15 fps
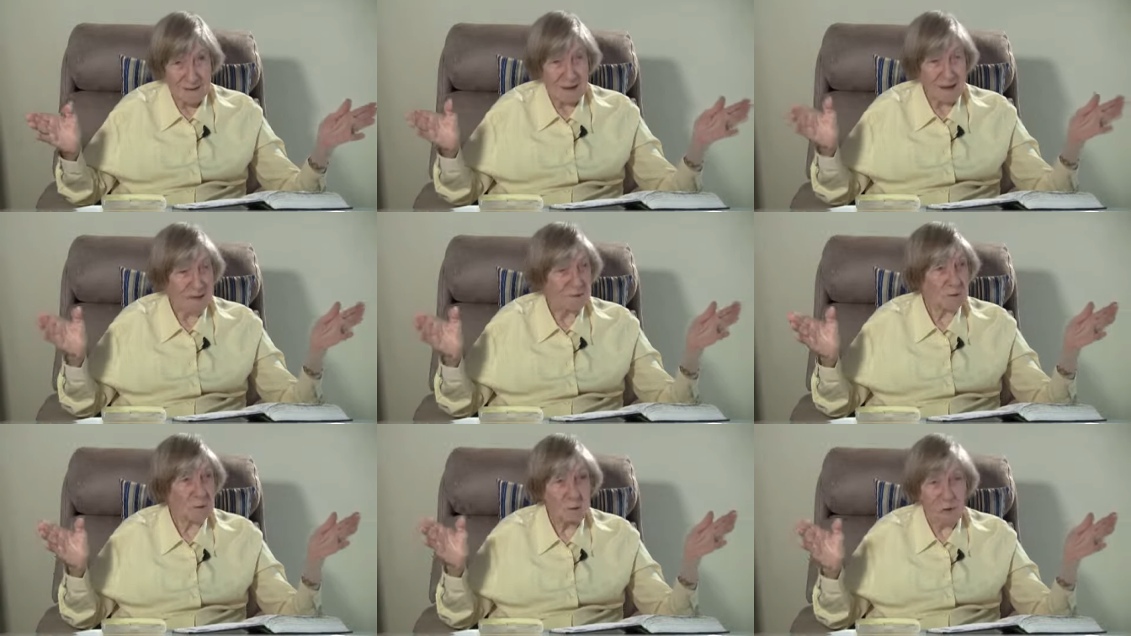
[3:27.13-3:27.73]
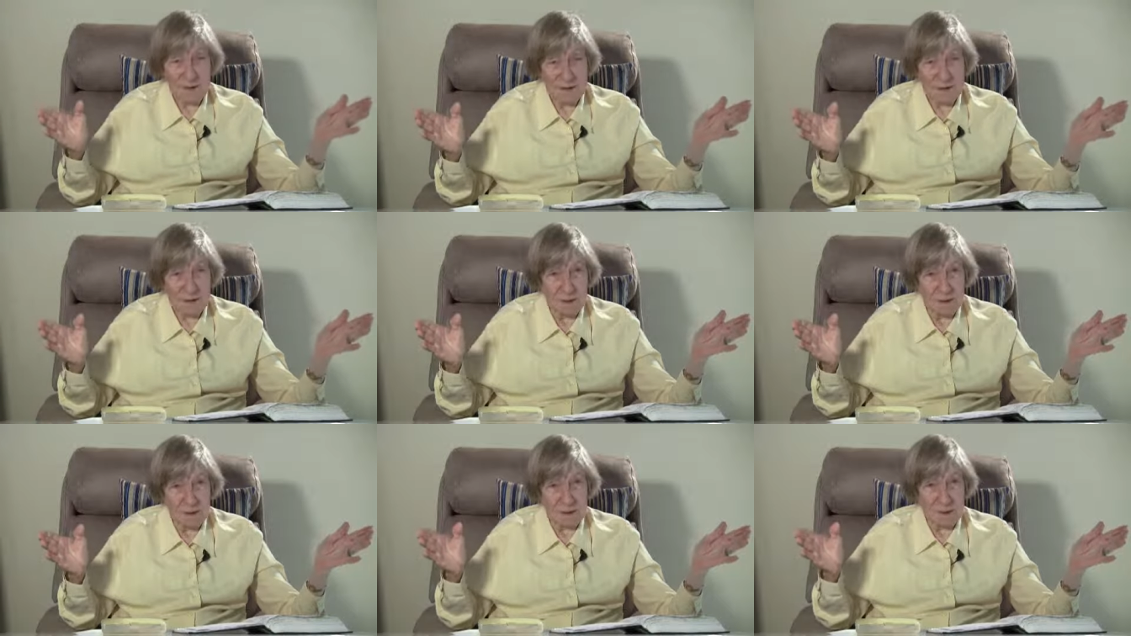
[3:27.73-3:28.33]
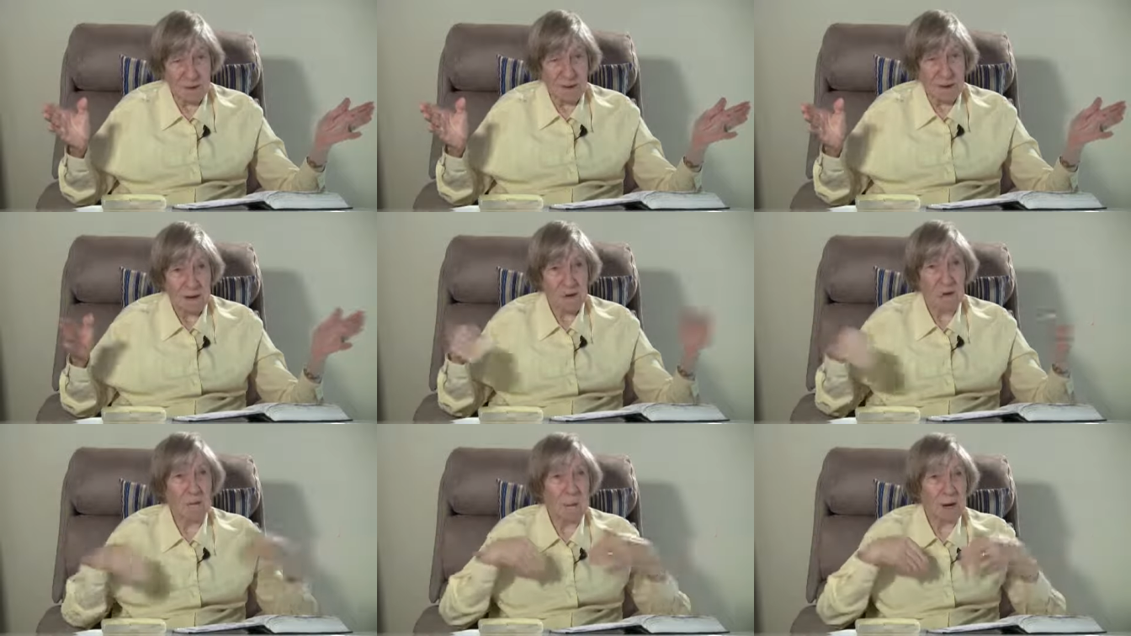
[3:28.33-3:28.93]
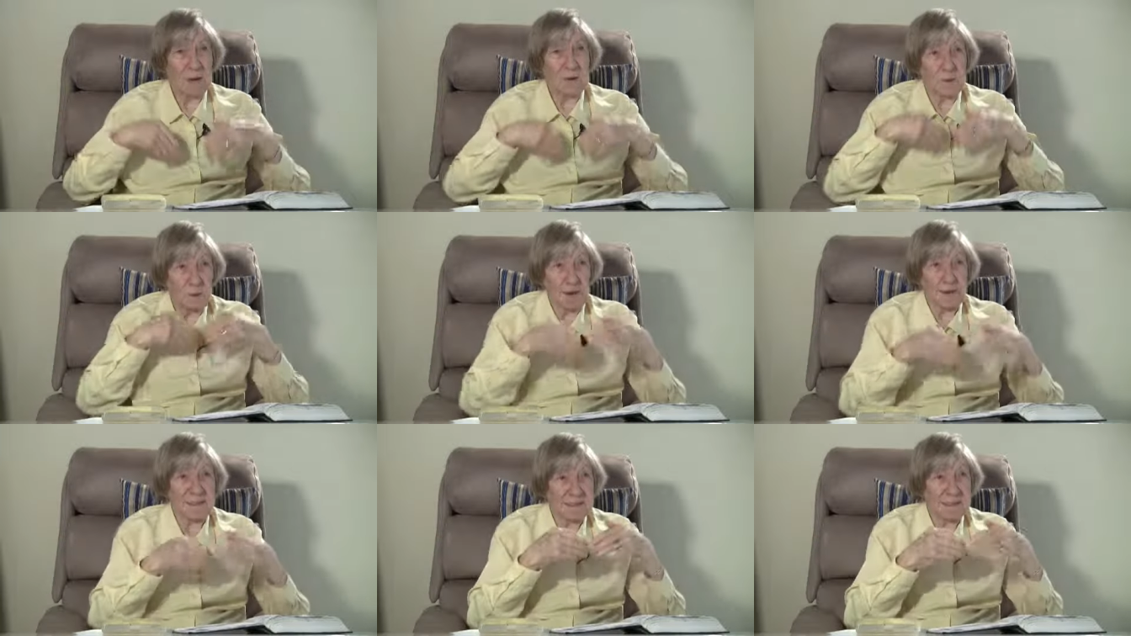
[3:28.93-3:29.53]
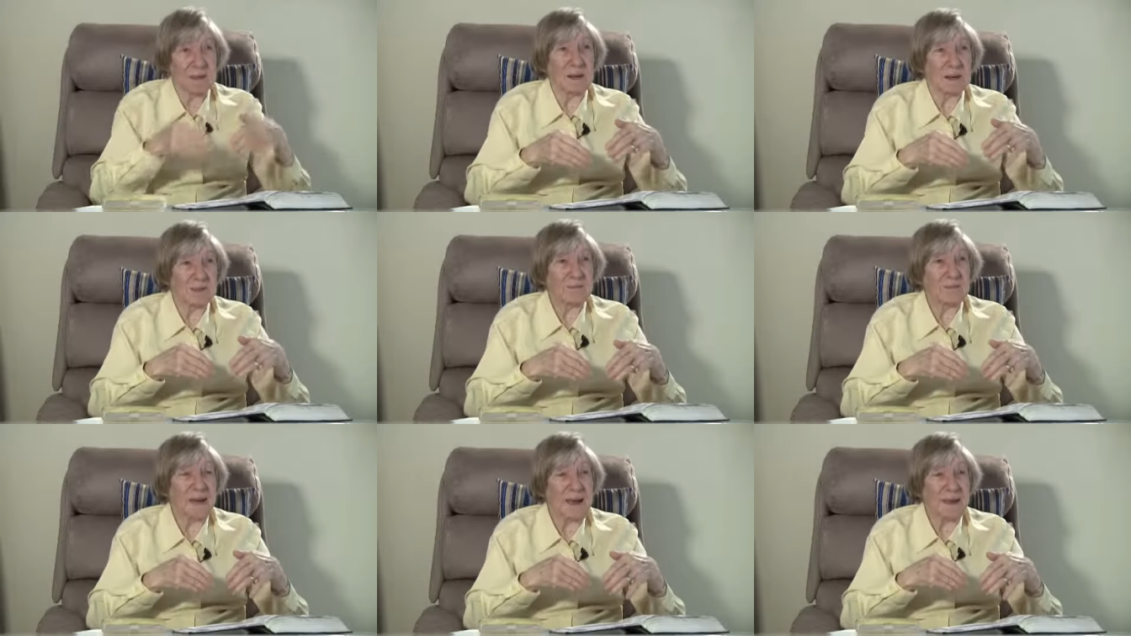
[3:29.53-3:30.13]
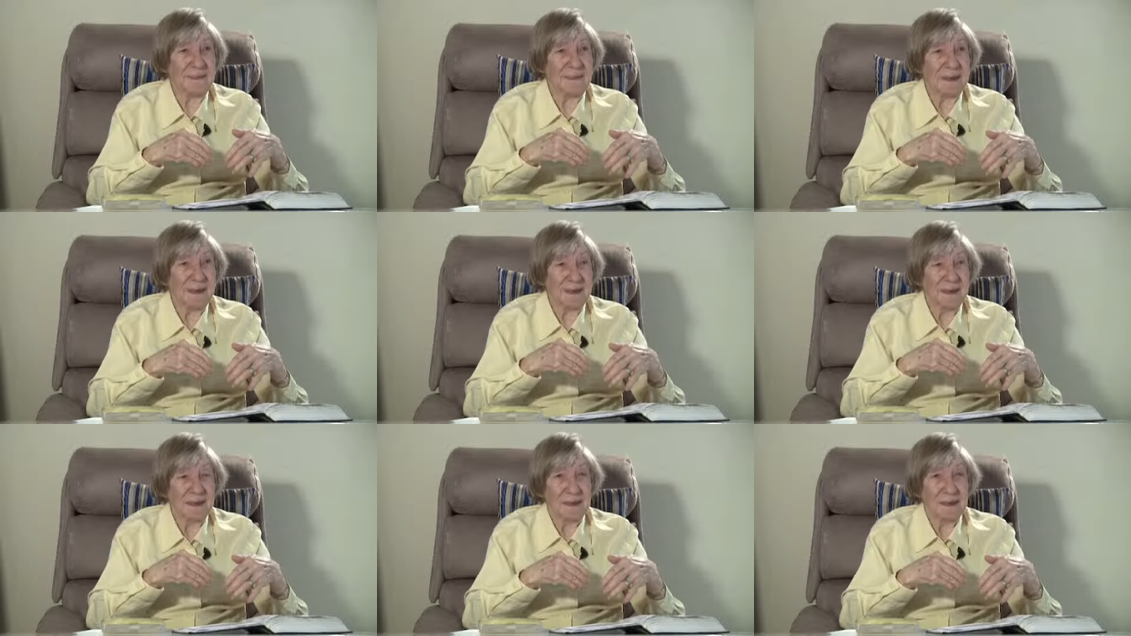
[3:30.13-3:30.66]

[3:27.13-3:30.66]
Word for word: You haven't willed to do it. You've willed to exercise faith